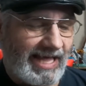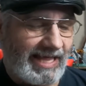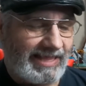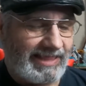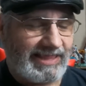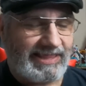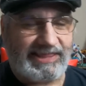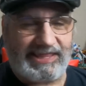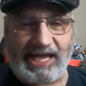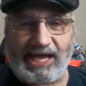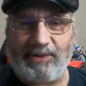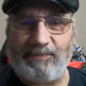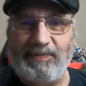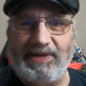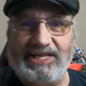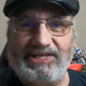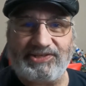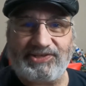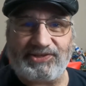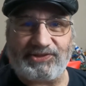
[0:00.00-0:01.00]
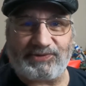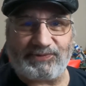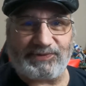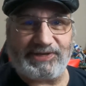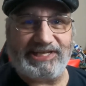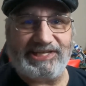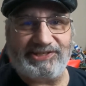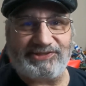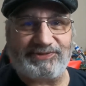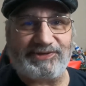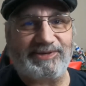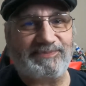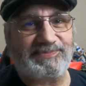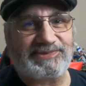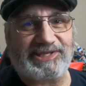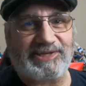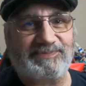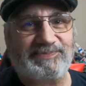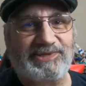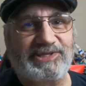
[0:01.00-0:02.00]
that makes 3
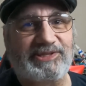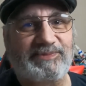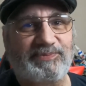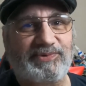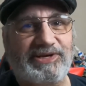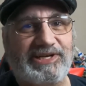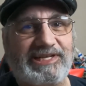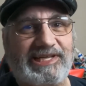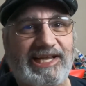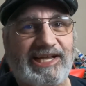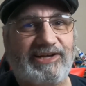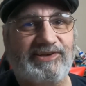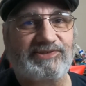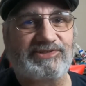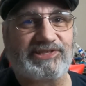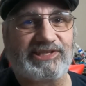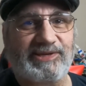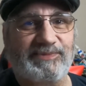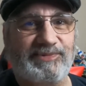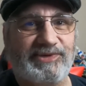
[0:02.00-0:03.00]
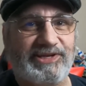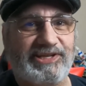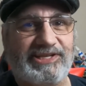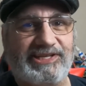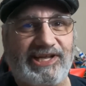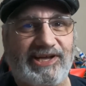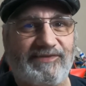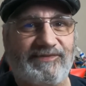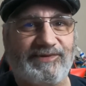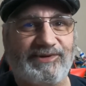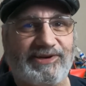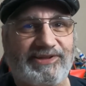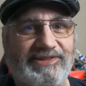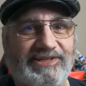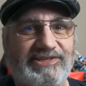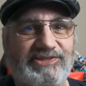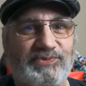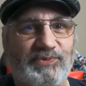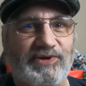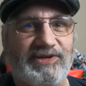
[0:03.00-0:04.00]
trips up to the Brickhouse that I'm going to cover in
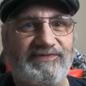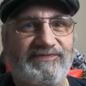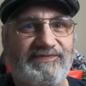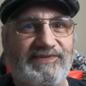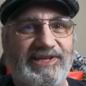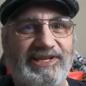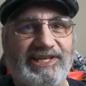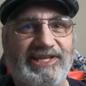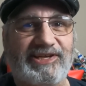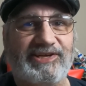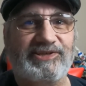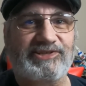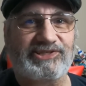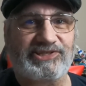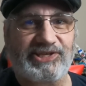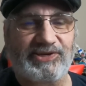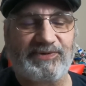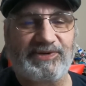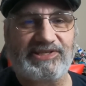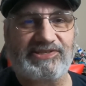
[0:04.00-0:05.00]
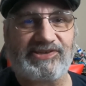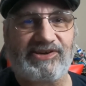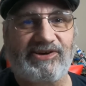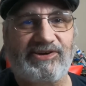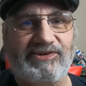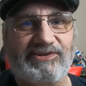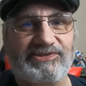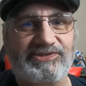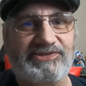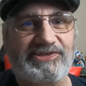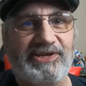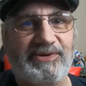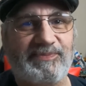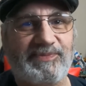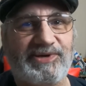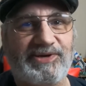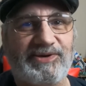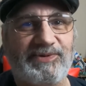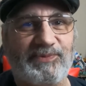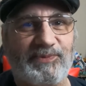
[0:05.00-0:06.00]
this one video. So it's hauls
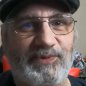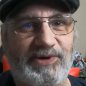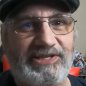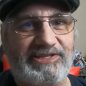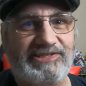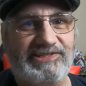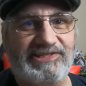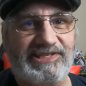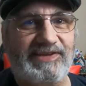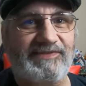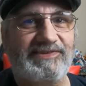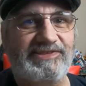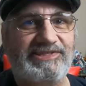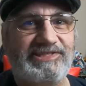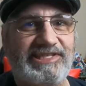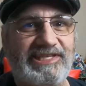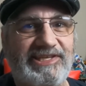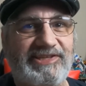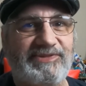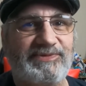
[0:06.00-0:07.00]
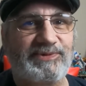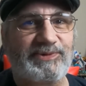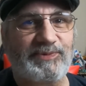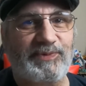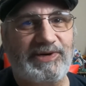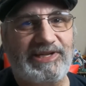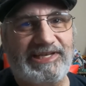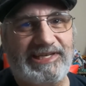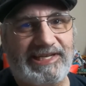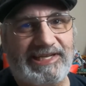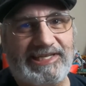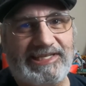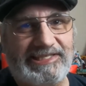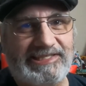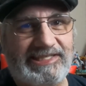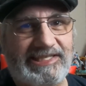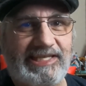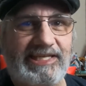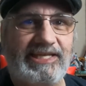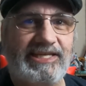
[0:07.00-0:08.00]
number 117 through
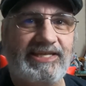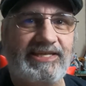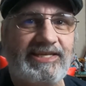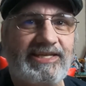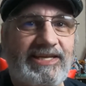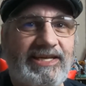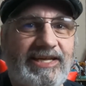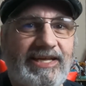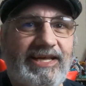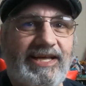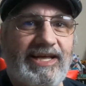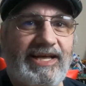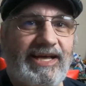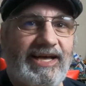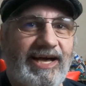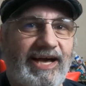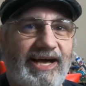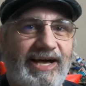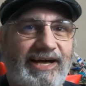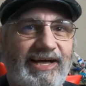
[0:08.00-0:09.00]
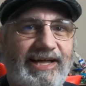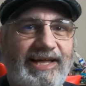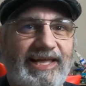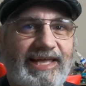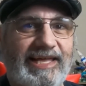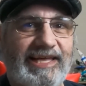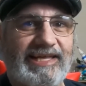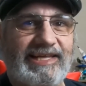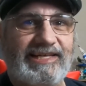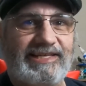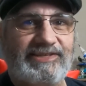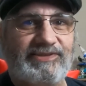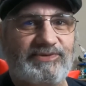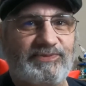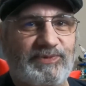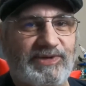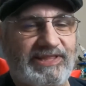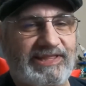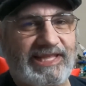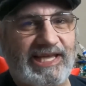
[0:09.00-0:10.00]
119.
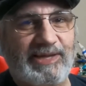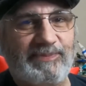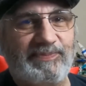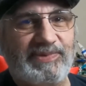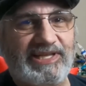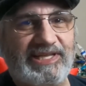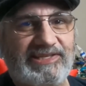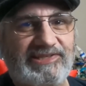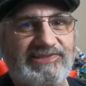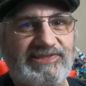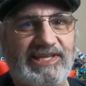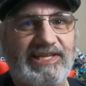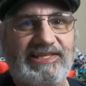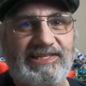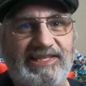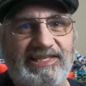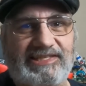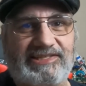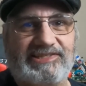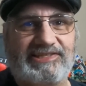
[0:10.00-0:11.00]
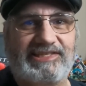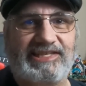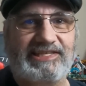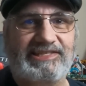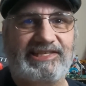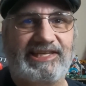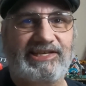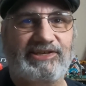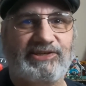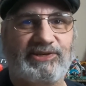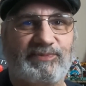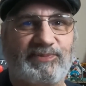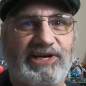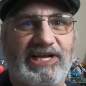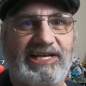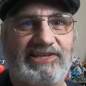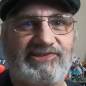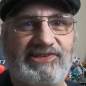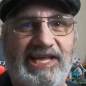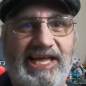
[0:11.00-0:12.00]
And with that being said, let's get down to
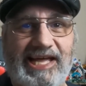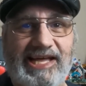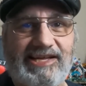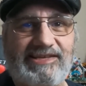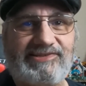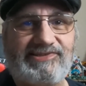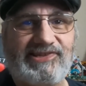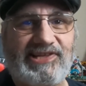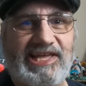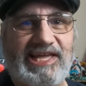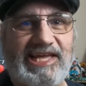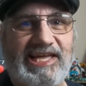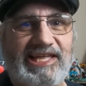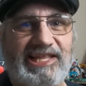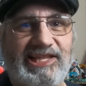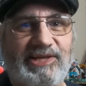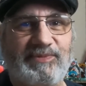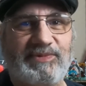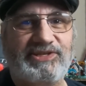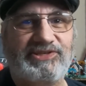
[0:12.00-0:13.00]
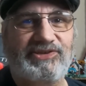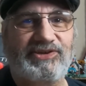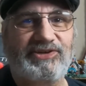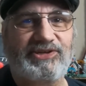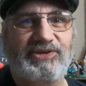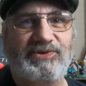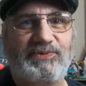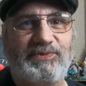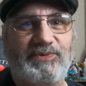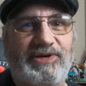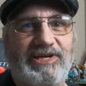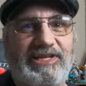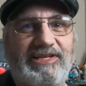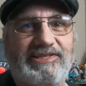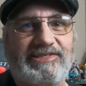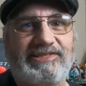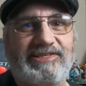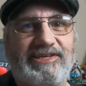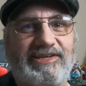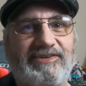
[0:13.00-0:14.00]
brass tacks and let me show you what
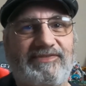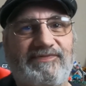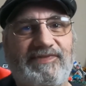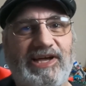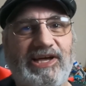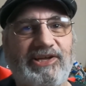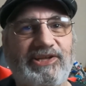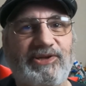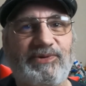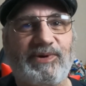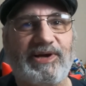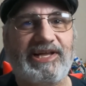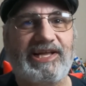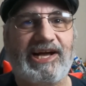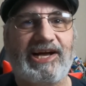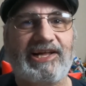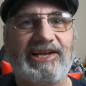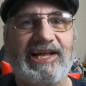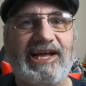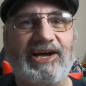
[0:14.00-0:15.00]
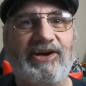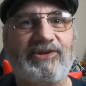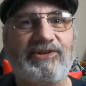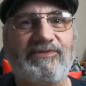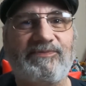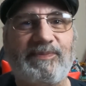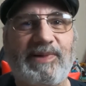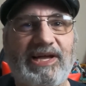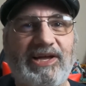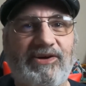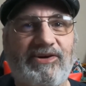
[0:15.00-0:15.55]
value I got out of my